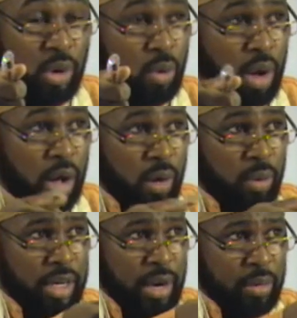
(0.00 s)

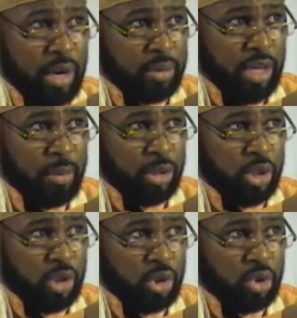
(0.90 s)
Wasn't that when they was coming
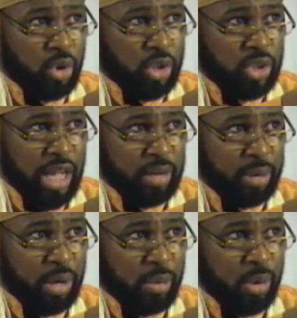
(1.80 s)
to destroy Sodom
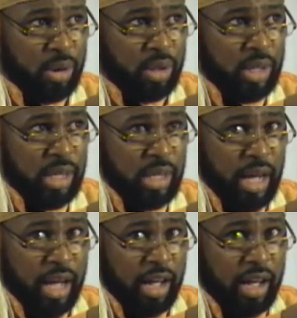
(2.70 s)
and Gomorrah?
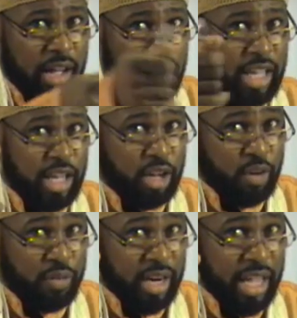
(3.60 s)
He
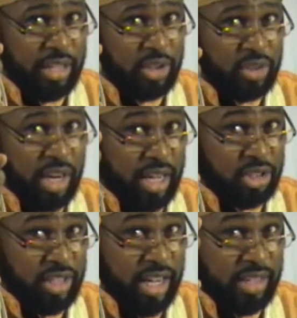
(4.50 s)
cooked for the angels. The
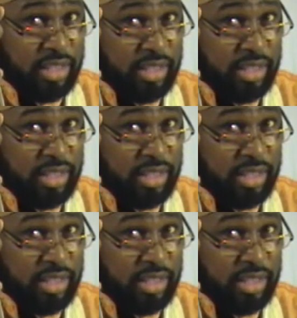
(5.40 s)
angels ate.